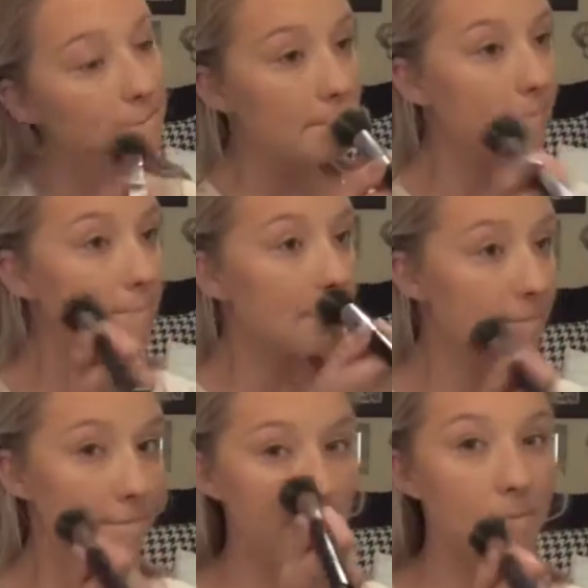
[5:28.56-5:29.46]
Lastly,
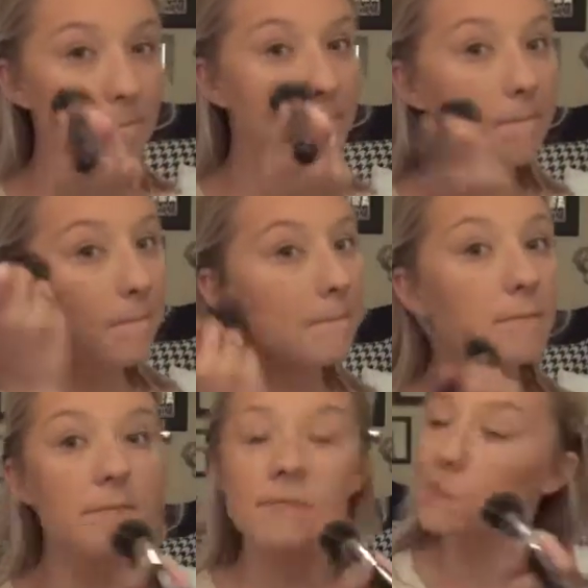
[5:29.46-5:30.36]
I'm just blending
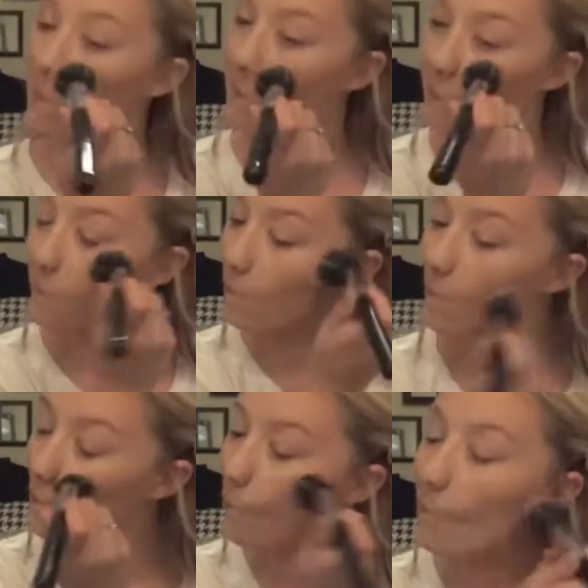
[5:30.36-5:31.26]
everything out with a Duo
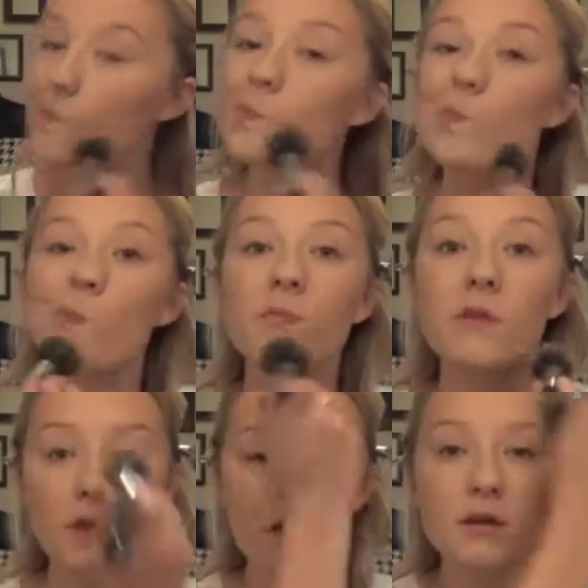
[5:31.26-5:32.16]
Fiber Sigma
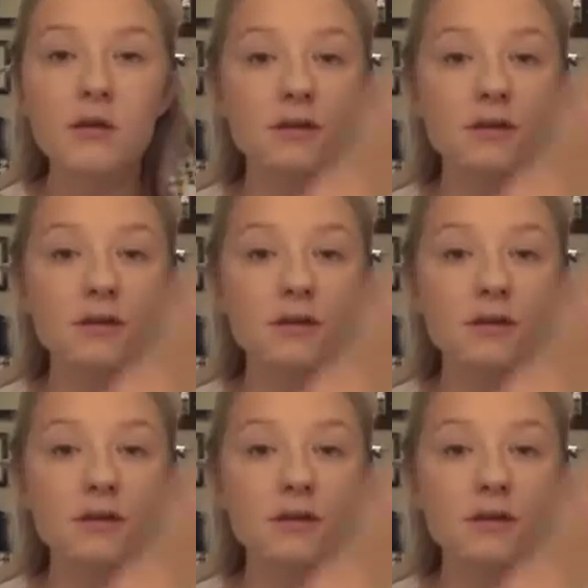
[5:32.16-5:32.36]
brush.